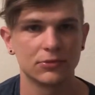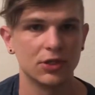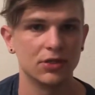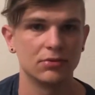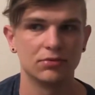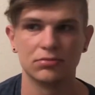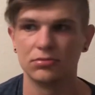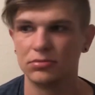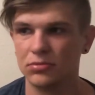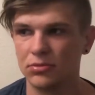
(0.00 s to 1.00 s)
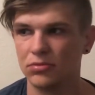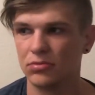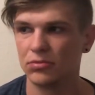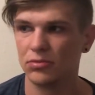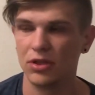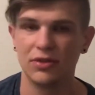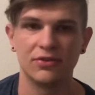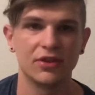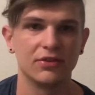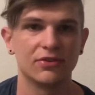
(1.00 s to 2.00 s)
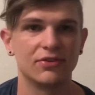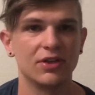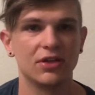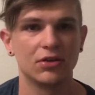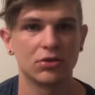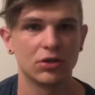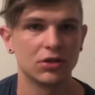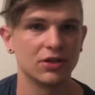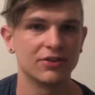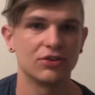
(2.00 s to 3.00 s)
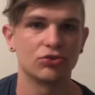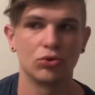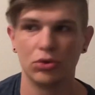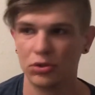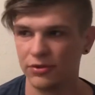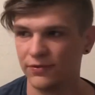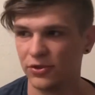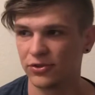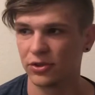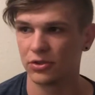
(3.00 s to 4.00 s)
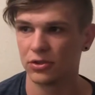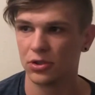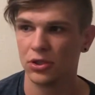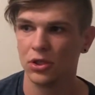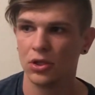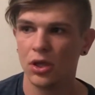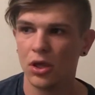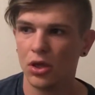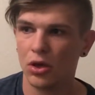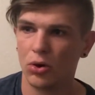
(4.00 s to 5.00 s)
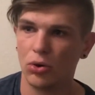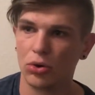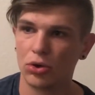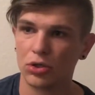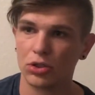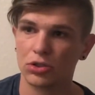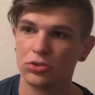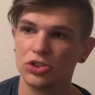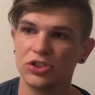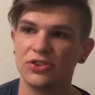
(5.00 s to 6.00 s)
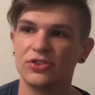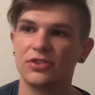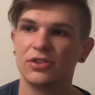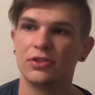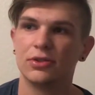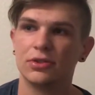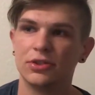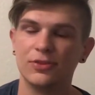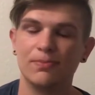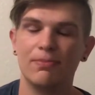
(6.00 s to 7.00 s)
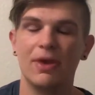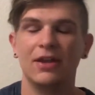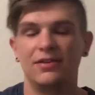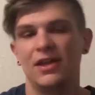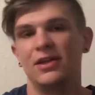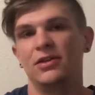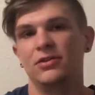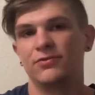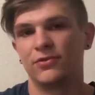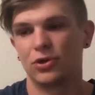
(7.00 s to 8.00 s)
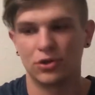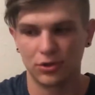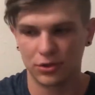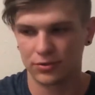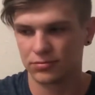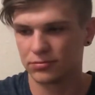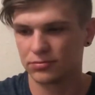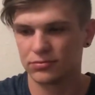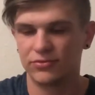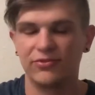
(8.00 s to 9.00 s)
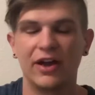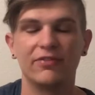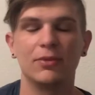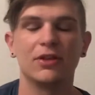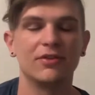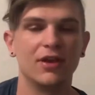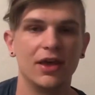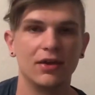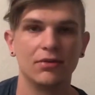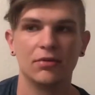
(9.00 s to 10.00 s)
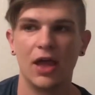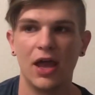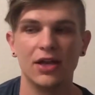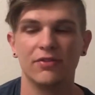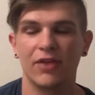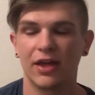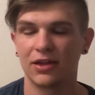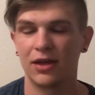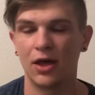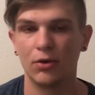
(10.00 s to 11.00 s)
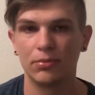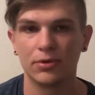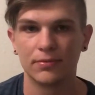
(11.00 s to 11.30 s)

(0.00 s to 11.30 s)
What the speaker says: an incense thing or an essential oil diffuser, or just meditating for 5 minutes a day. Any of that can help.